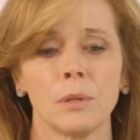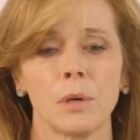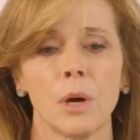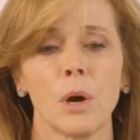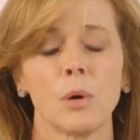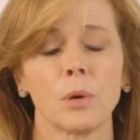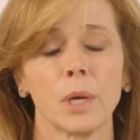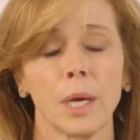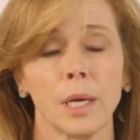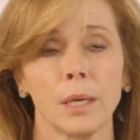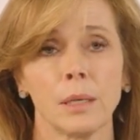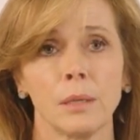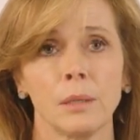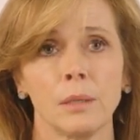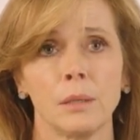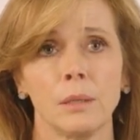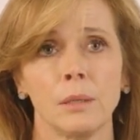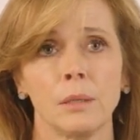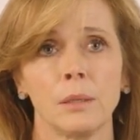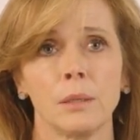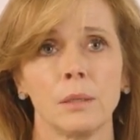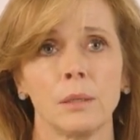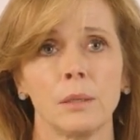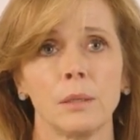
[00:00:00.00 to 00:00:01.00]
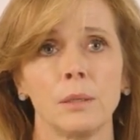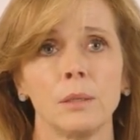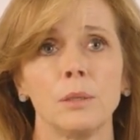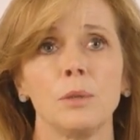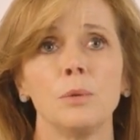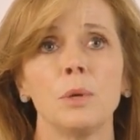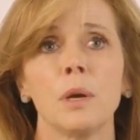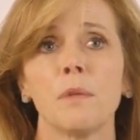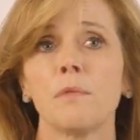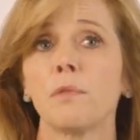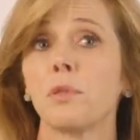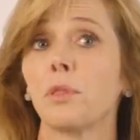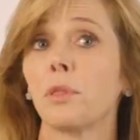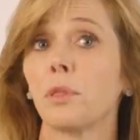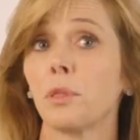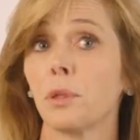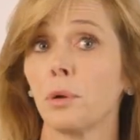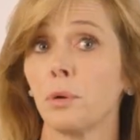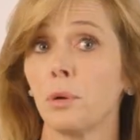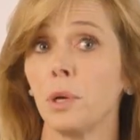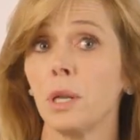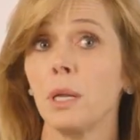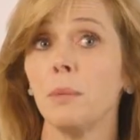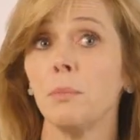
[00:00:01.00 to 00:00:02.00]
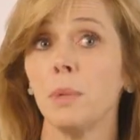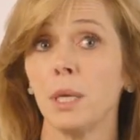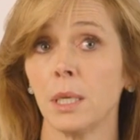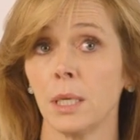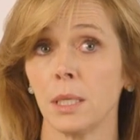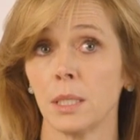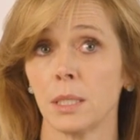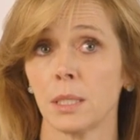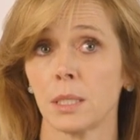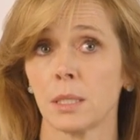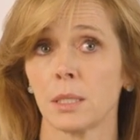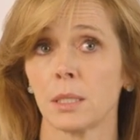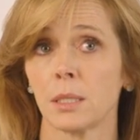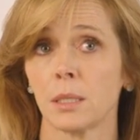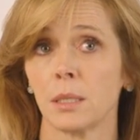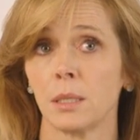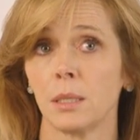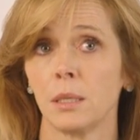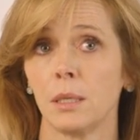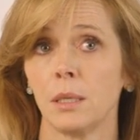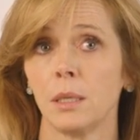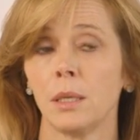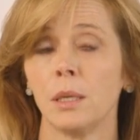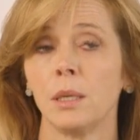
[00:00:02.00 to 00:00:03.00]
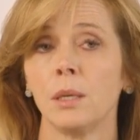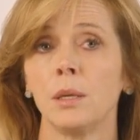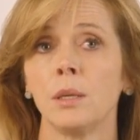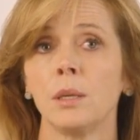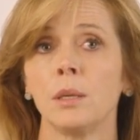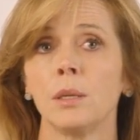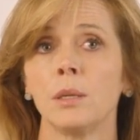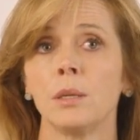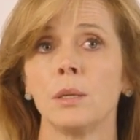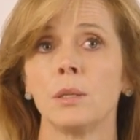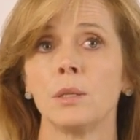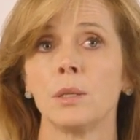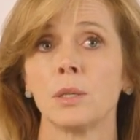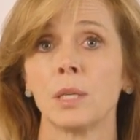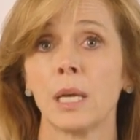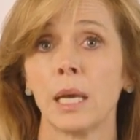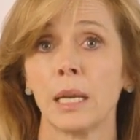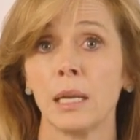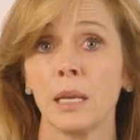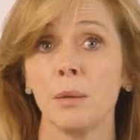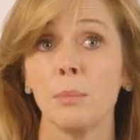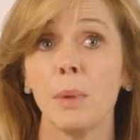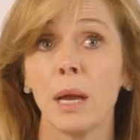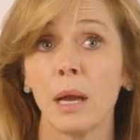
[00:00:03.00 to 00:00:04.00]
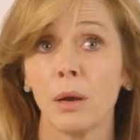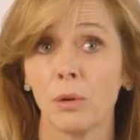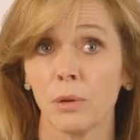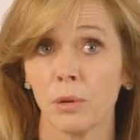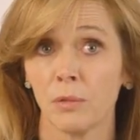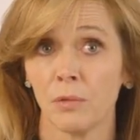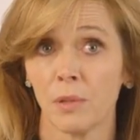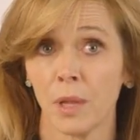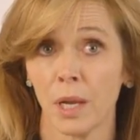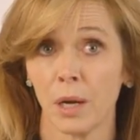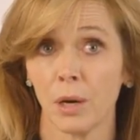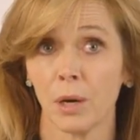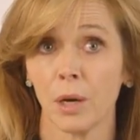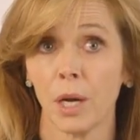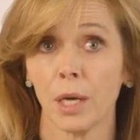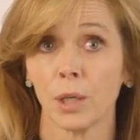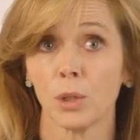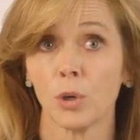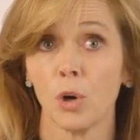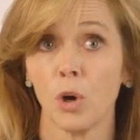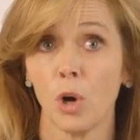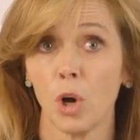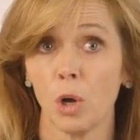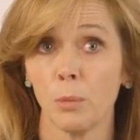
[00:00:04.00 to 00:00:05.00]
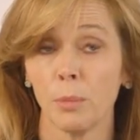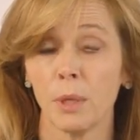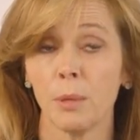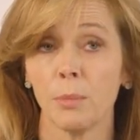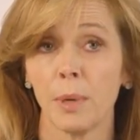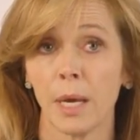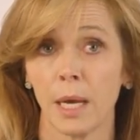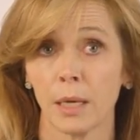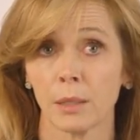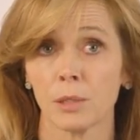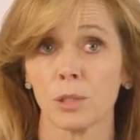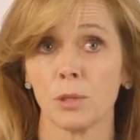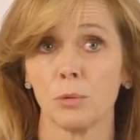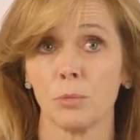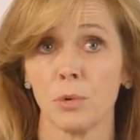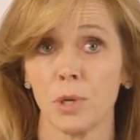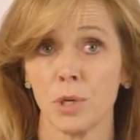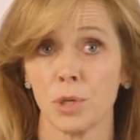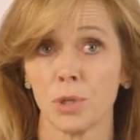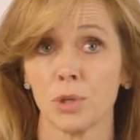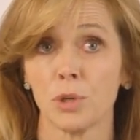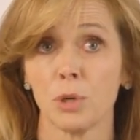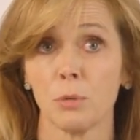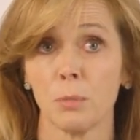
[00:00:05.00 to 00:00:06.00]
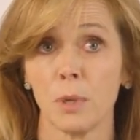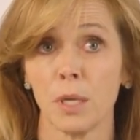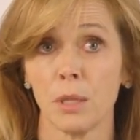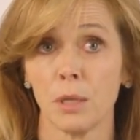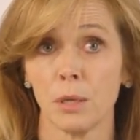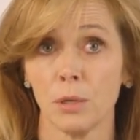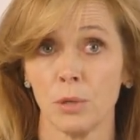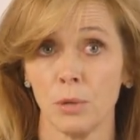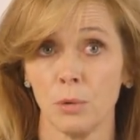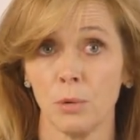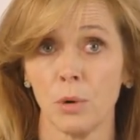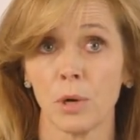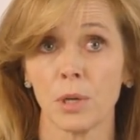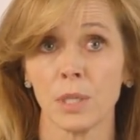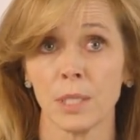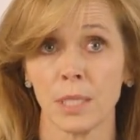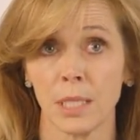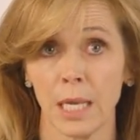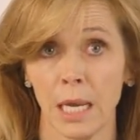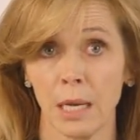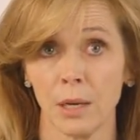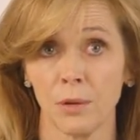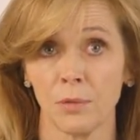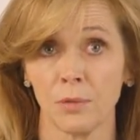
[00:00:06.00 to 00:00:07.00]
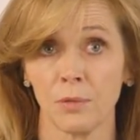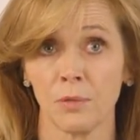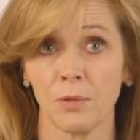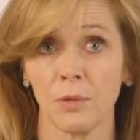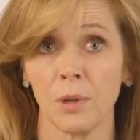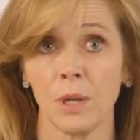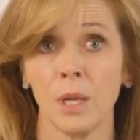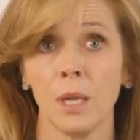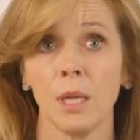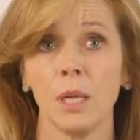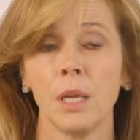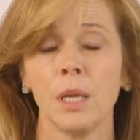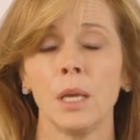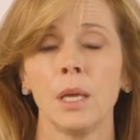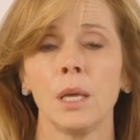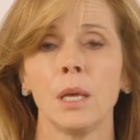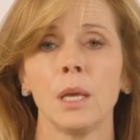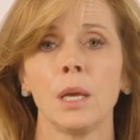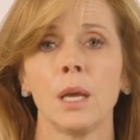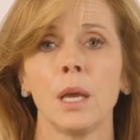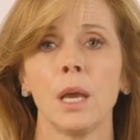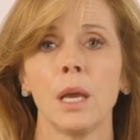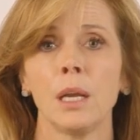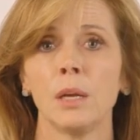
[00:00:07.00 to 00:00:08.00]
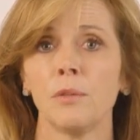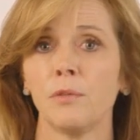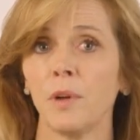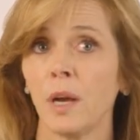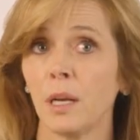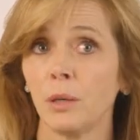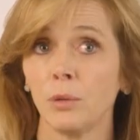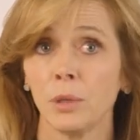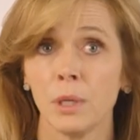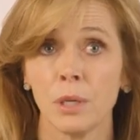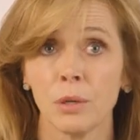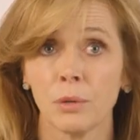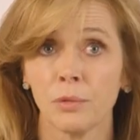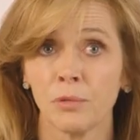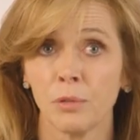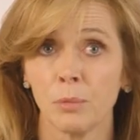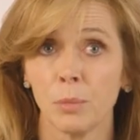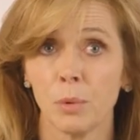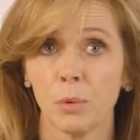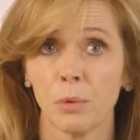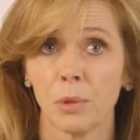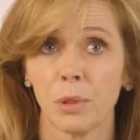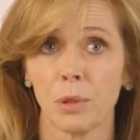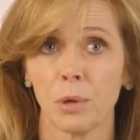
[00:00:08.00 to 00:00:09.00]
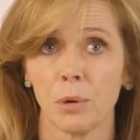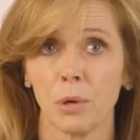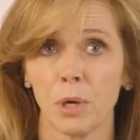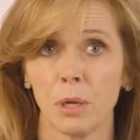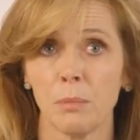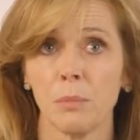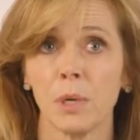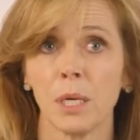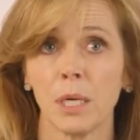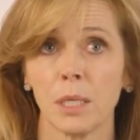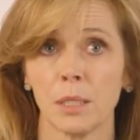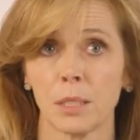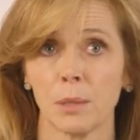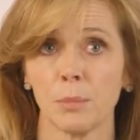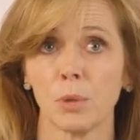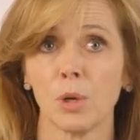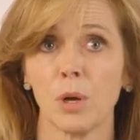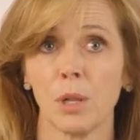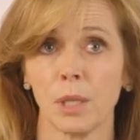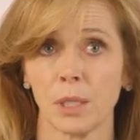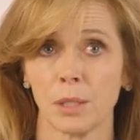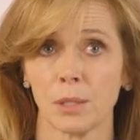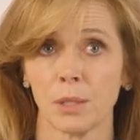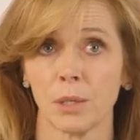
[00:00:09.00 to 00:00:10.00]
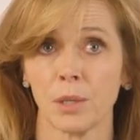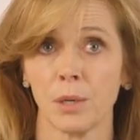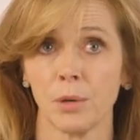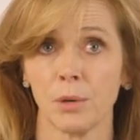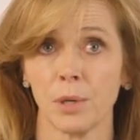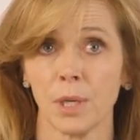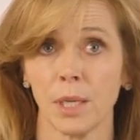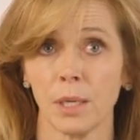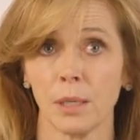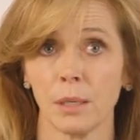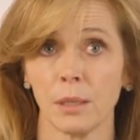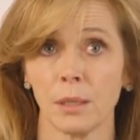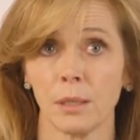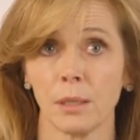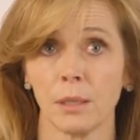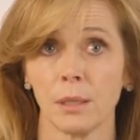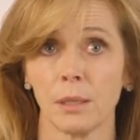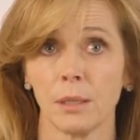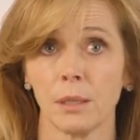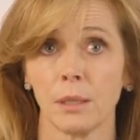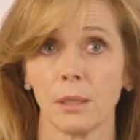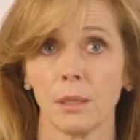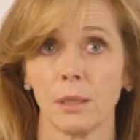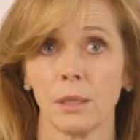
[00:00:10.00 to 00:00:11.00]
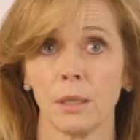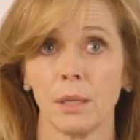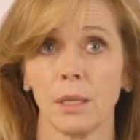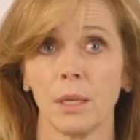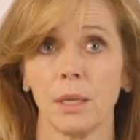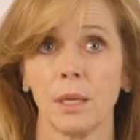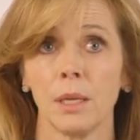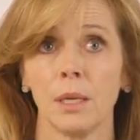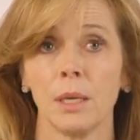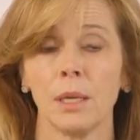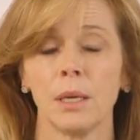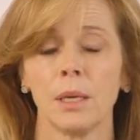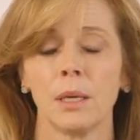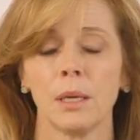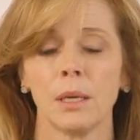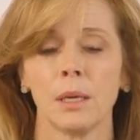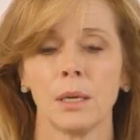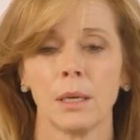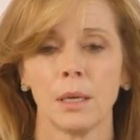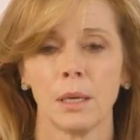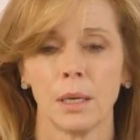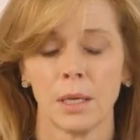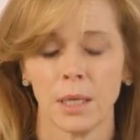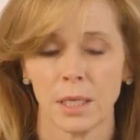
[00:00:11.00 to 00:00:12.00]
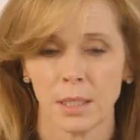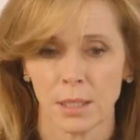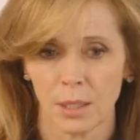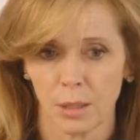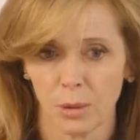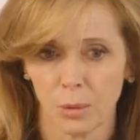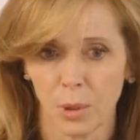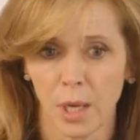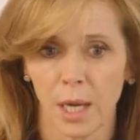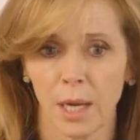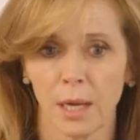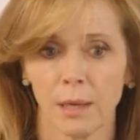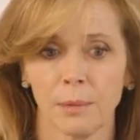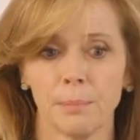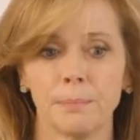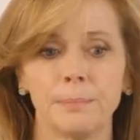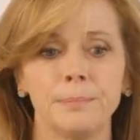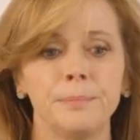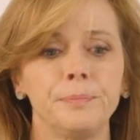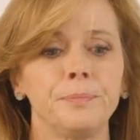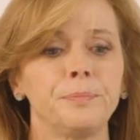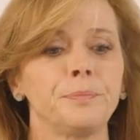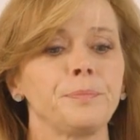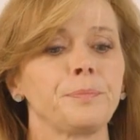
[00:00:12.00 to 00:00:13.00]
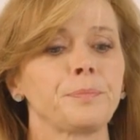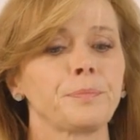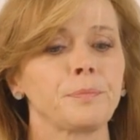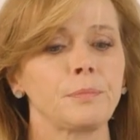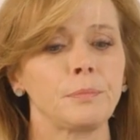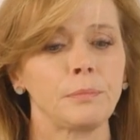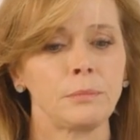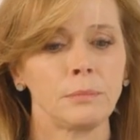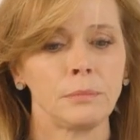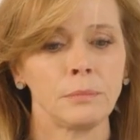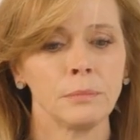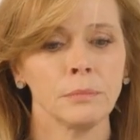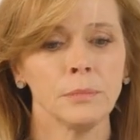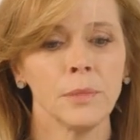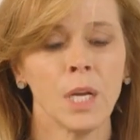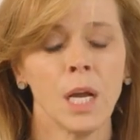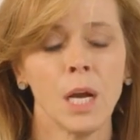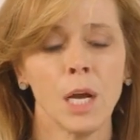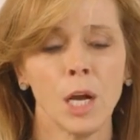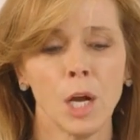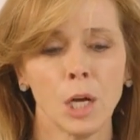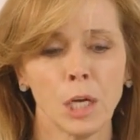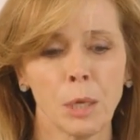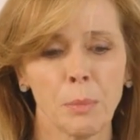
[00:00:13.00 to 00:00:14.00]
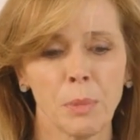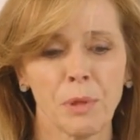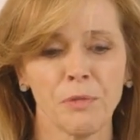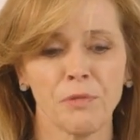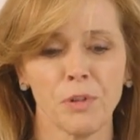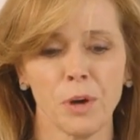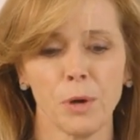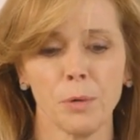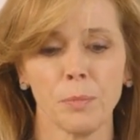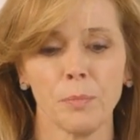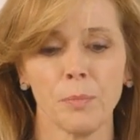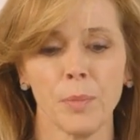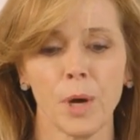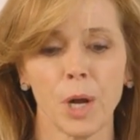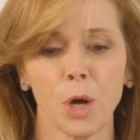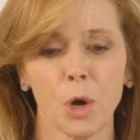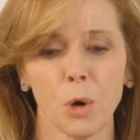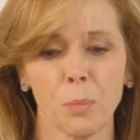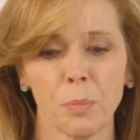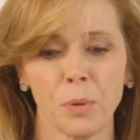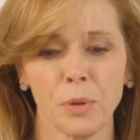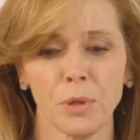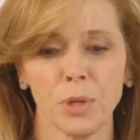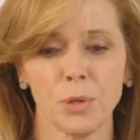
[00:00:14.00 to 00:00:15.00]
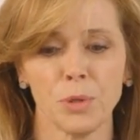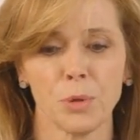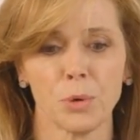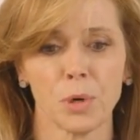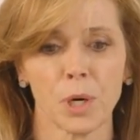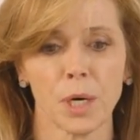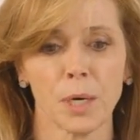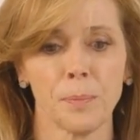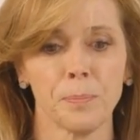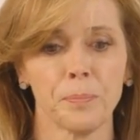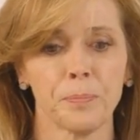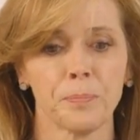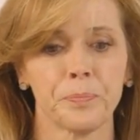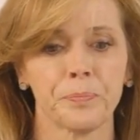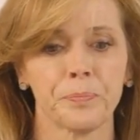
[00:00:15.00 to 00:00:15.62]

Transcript: okay, you have 30 minutes to get him out of there and call me back to reassure me that you are safe. And if I don't hear from you in 30 minutes, I'm calling security. And I said, okay. I hung up the phone. I opened the door.